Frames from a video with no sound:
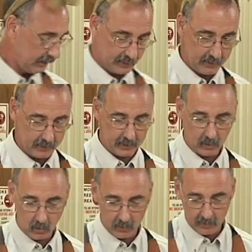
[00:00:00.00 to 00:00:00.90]
And they're going to
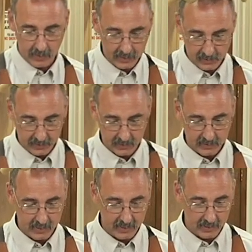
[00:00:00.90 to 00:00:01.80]
hold their edge
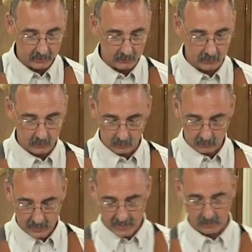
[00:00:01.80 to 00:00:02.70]
against that antler a
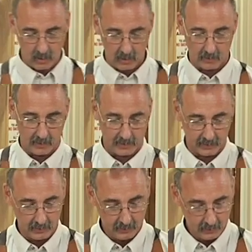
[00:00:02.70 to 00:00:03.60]
whole lot longer
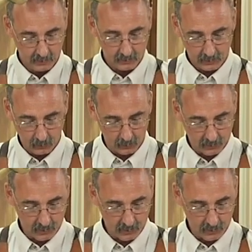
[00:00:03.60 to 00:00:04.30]
than tool